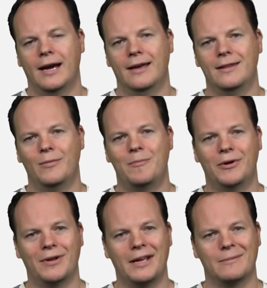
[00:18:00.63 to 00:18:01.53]
And then we're
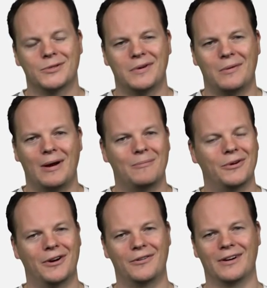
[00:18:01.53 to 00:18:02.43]
building up to our
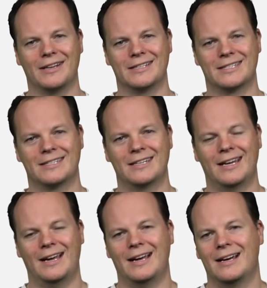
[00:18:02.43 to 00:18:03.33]
1.0 release,
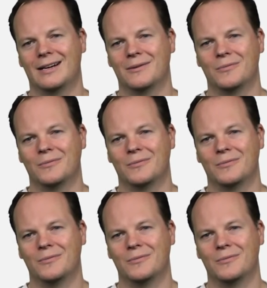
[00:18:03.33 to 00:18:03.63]
uh,